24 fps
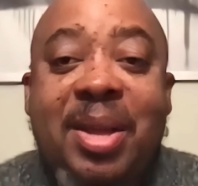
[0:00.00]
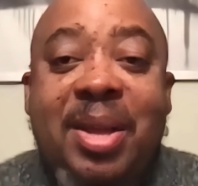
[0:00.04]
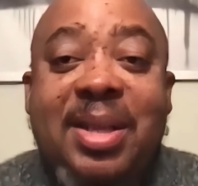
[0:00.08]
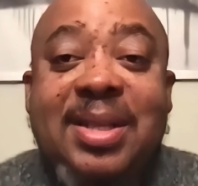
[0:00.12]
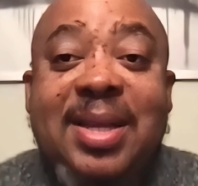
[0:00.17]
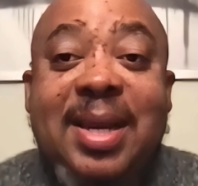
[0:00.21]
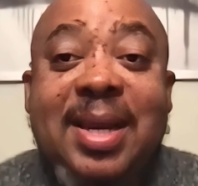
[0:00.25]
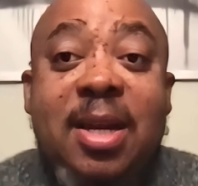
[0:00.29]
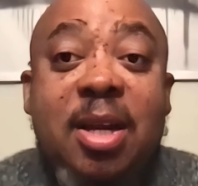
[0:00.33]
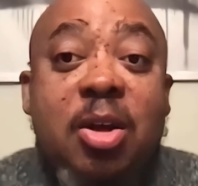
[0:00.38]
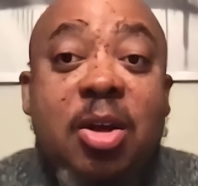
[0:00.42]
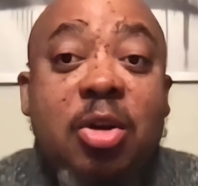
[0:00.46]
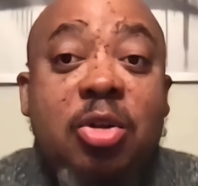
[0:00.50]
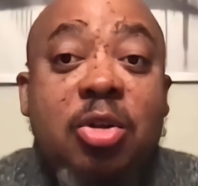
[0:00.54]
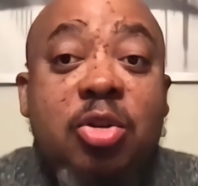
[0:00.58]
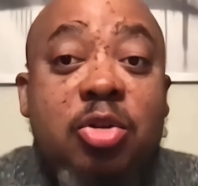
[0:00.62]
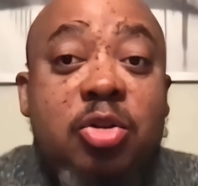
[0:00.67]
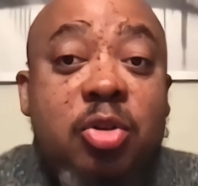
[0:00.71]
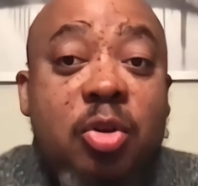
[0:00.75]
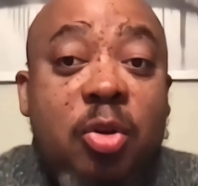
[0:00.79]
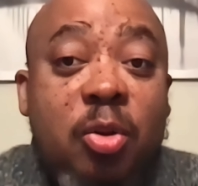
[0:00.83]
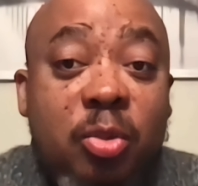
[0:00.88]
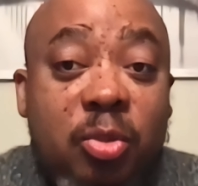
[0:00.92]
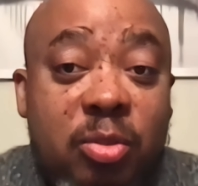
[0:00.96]
maintaining
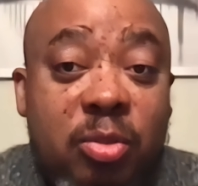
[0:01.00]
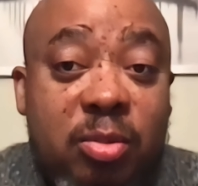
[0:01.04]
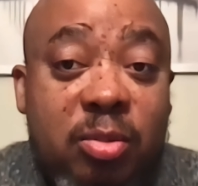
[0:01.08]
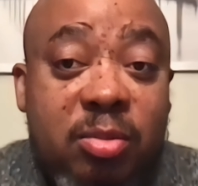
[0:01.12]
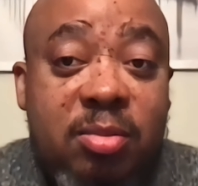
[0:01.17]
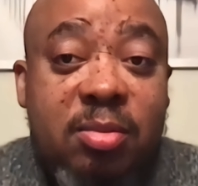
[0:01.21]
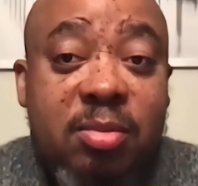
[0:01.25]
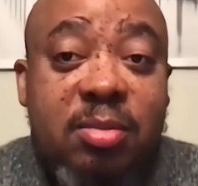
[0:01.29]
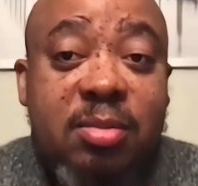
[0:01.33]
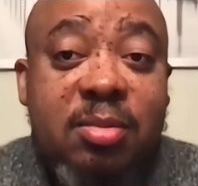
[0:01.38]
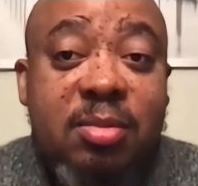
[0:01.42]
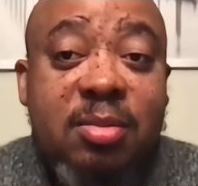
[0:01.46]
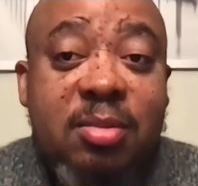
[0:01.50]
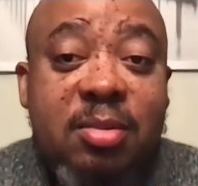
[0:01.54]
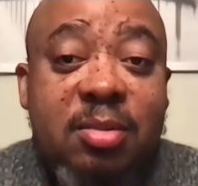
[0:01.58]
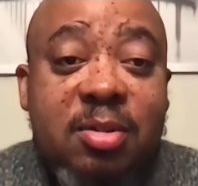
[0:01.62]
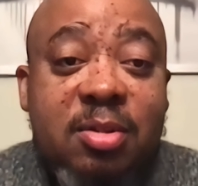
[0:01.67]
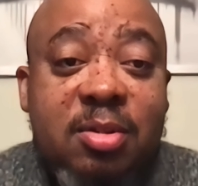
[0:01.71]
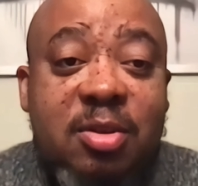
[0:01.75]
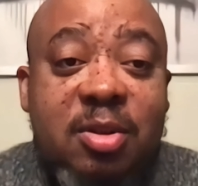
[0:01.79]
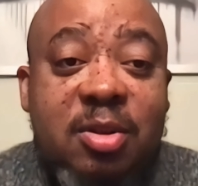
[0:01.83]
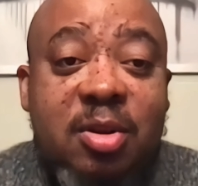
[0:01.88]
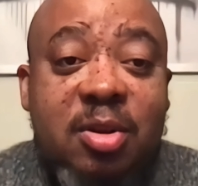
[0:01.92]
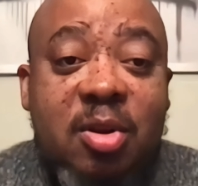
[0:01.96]
control
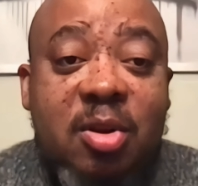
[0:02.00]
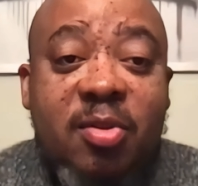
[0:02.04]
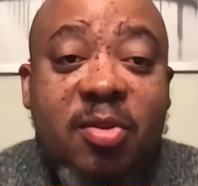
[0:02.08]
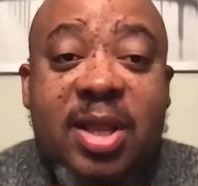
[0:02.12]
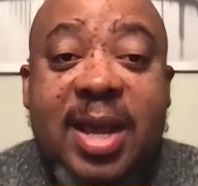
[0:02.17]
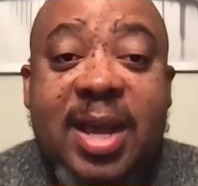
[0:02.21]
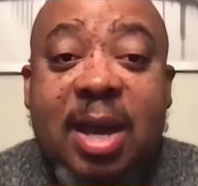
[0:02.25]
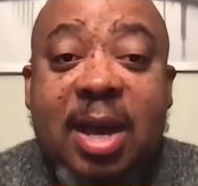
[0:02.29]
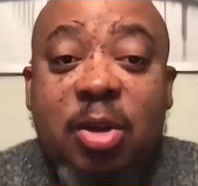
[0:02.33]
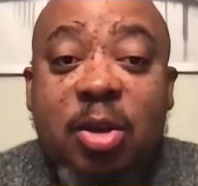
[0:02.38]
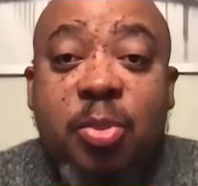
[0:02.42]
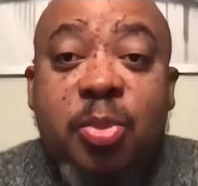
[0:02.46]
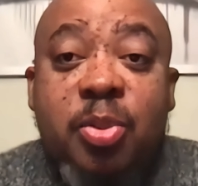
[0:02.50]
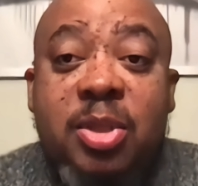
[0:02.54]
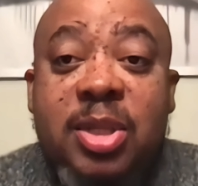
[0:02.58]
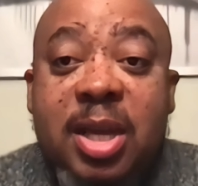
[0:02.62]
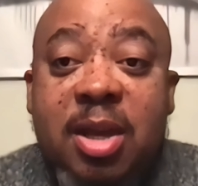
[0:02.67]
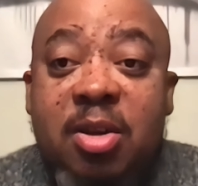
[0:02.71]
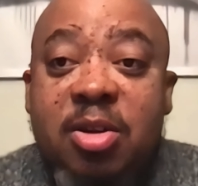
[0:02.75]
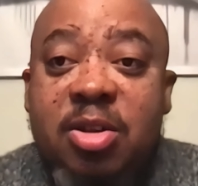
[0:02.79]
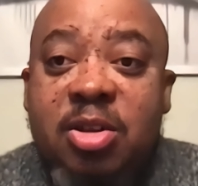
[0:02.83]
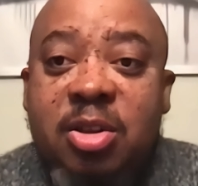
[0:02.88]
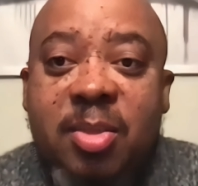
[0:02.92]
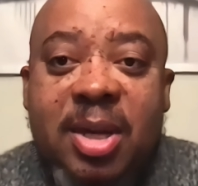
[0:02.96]
over the output
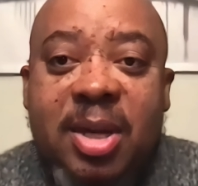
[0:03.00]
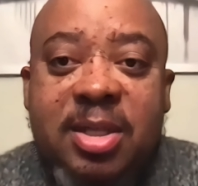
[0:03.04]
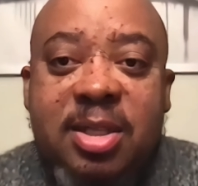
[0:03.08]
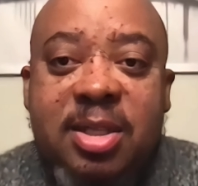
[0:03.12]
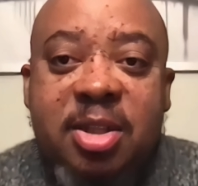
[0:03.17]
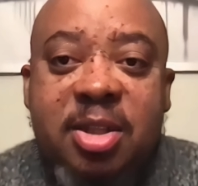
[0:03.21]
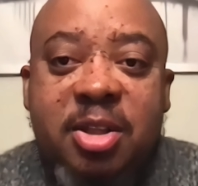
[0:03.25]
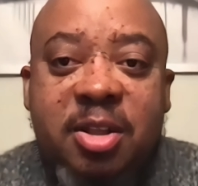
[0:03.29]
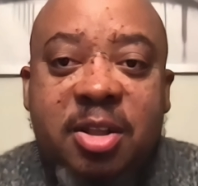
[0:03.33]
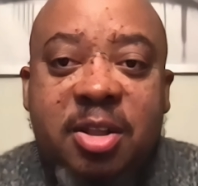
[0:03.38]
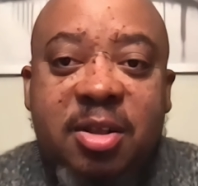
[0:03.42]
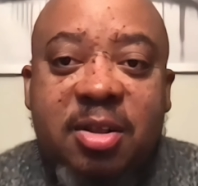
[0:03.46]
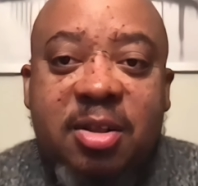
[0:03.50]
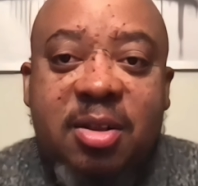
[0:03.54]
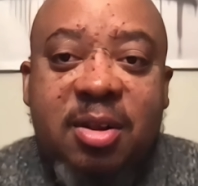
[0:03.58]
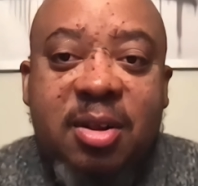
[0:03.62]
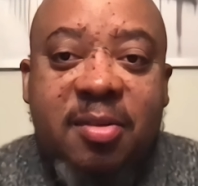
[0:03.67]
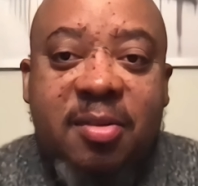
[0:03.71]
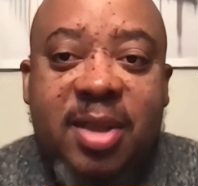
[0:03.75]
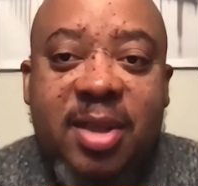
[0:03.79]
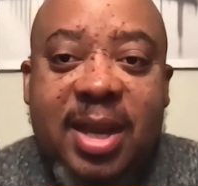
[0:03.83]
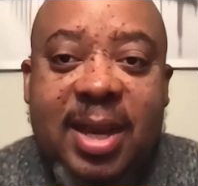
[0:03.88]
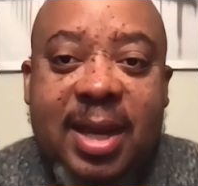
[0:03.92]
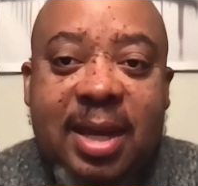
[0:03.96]
and customization
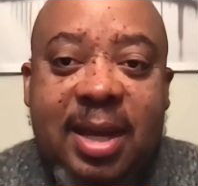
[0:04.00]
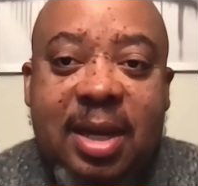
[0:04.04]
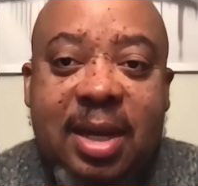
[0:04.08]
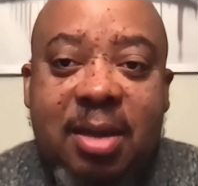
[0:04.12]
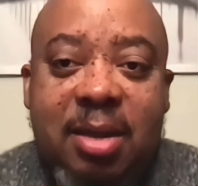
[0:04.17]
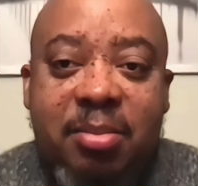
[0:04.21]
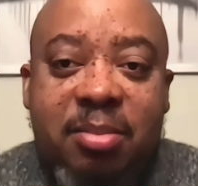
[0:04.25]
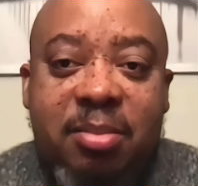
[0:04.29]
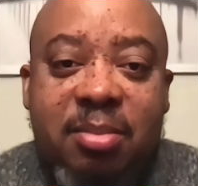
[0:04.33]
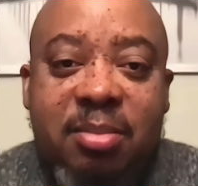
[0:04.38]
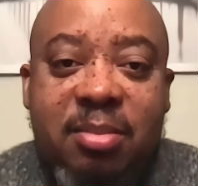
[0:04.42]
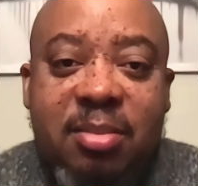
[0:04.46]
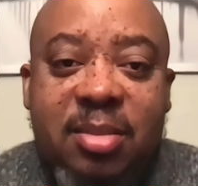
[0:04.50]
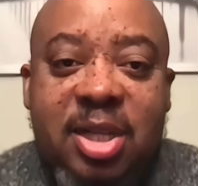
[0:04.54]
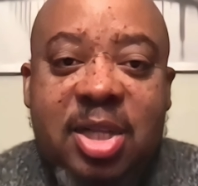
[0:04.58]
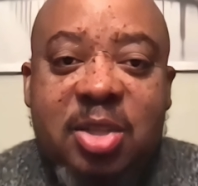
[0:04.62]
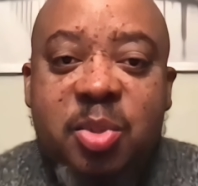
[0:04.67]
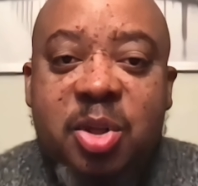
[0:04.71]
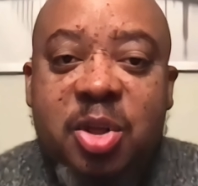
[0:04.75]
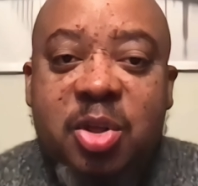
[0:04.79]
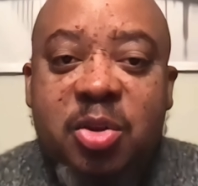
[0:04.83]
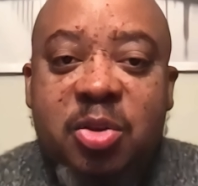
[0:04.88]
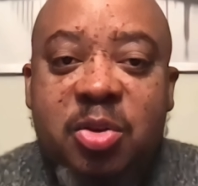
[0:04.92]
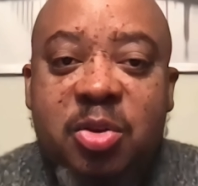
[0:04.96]
of the LLM that's
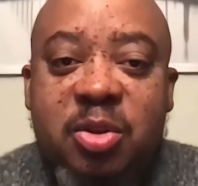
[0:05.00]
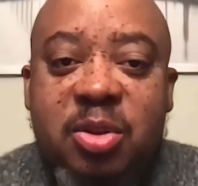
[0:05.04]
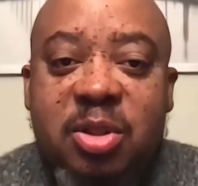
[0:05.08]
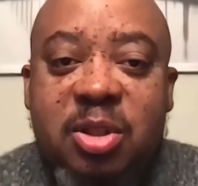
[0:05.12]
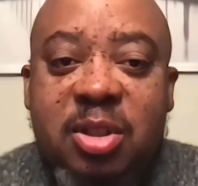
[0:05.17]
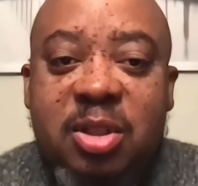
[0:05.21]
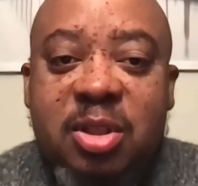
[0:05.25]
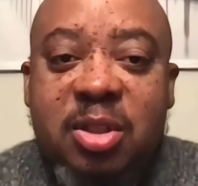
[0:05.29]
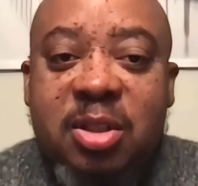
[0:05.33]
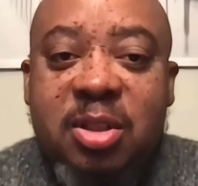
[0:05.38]
being used.